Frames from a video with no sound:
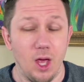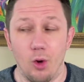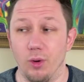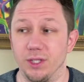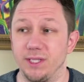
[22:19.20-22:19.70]

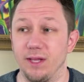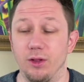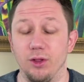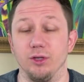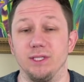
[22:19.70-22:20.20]
where it's like
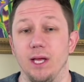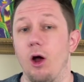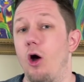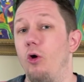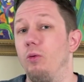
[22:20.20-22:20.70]
they're saying
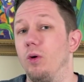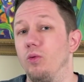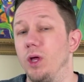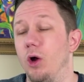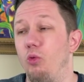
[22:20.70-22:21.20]
oh
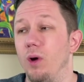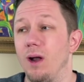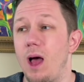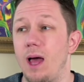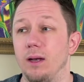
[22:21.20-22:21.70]
you know we're
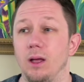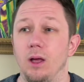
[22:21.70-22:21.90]
not